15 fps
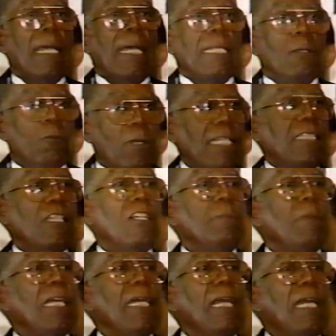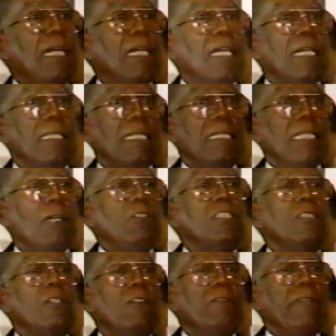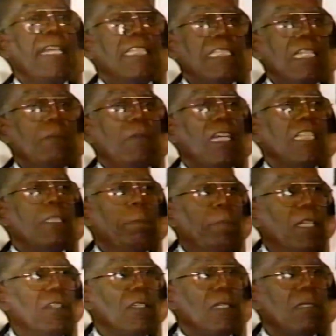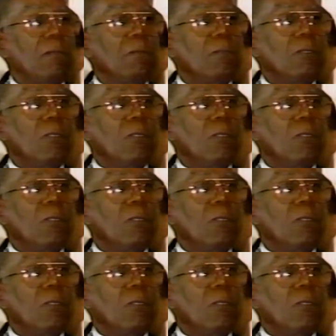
And he worked on my heart and there was no rest in my spirit